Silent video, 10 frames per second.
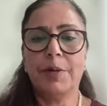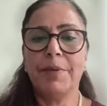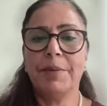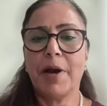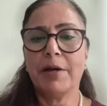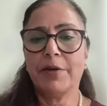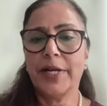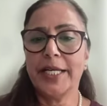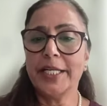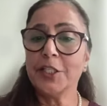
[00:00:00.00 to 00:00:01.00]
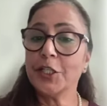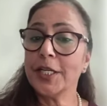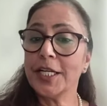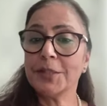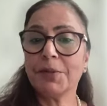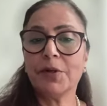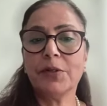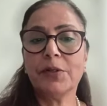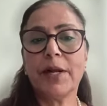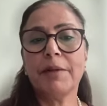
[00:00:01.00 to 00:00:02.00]
will be moderating today's
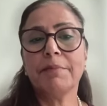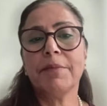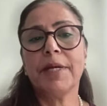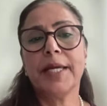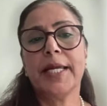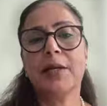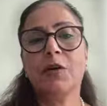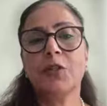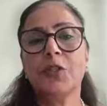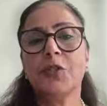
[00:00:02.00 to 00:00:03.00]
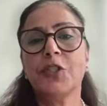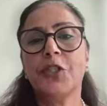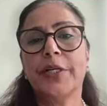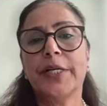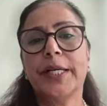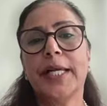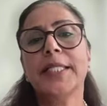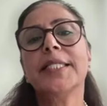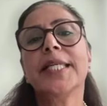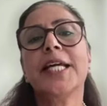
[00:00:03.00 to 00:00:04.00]
program and also sharing
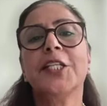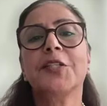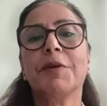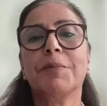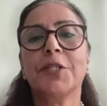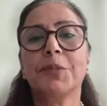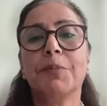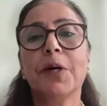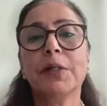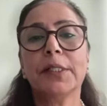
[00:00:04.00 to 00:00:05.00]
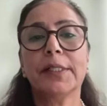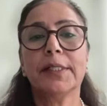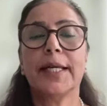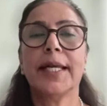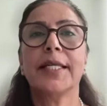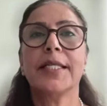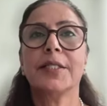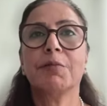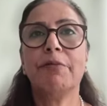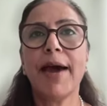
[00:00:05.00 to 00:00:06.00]
insights from his book and
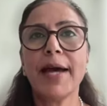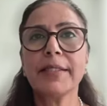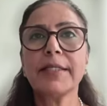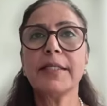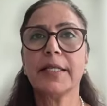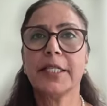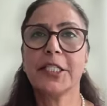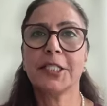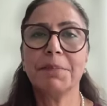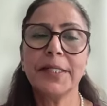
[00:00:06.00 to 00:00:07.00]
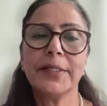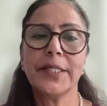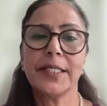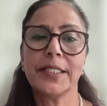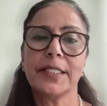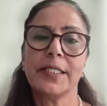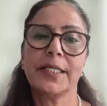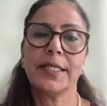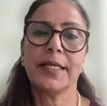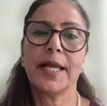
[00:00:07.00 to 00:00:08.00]
his vast
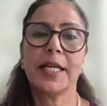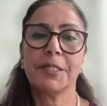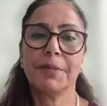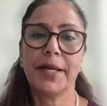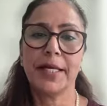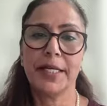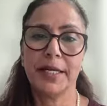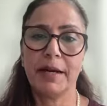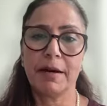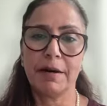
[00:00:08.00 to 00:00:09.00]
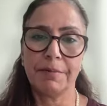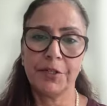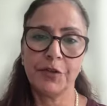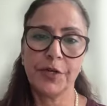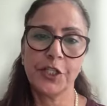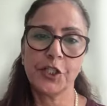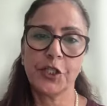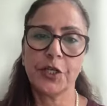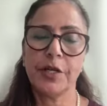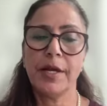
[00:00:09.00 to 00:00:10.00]
experience in expedited
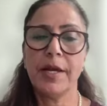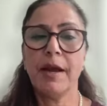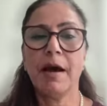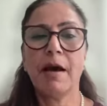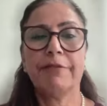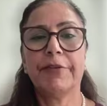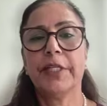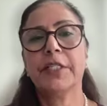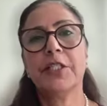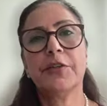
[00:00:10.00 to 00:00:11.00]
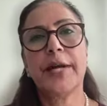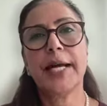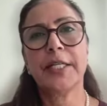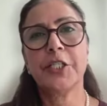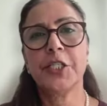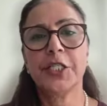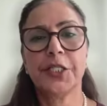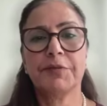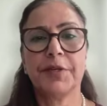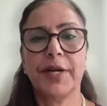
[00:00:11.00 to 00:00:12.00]
arbitration, offering
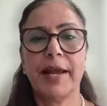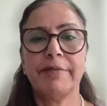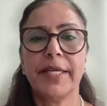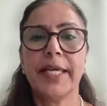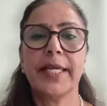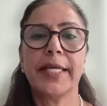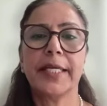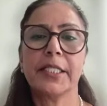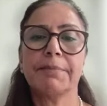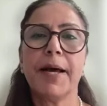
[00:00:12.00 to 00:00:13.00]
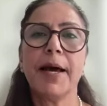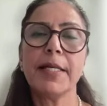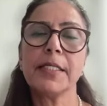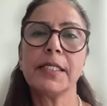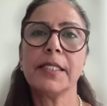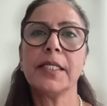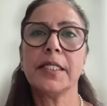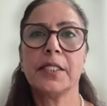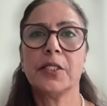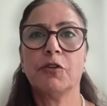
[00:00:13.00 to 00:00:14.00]
strategies for navigating its
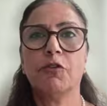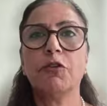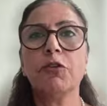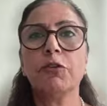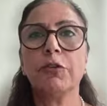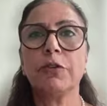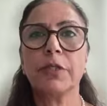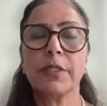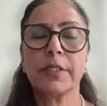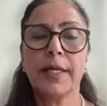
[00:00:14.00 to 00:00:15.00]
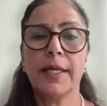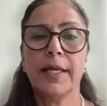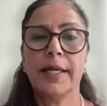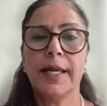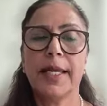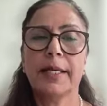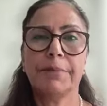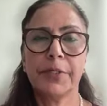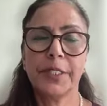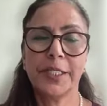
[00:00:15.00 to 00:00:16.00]
policies, rules, and
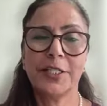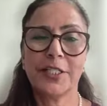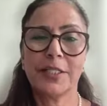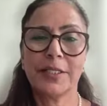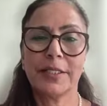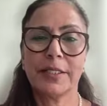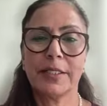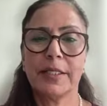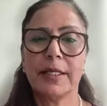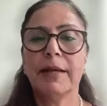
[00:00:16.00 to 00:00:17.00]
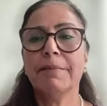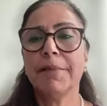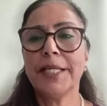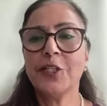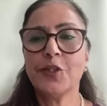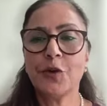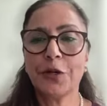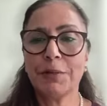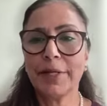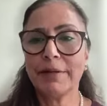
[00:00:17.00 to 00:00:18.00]
procedures. Please
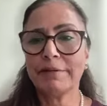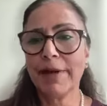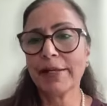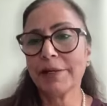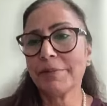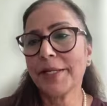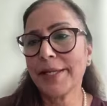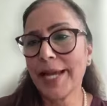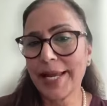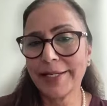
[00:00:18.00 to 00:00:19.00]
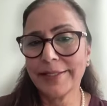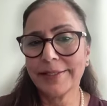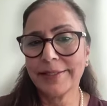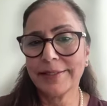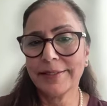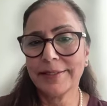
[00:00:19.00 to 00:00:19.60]
join me in welcoming Alan.